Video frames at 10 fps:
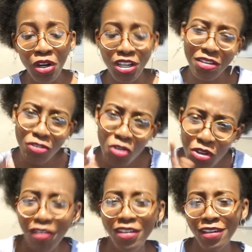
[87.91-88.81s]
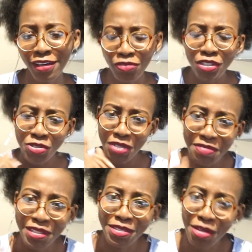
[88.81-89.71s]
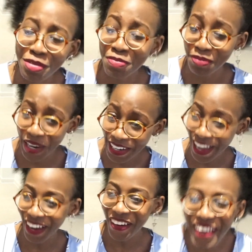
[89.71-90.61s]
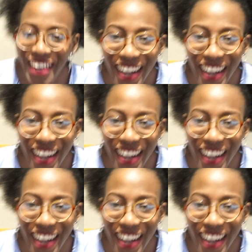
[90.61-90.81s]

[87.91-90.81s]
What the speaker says: because you know you're going to love it. So give me a thumbs up right now.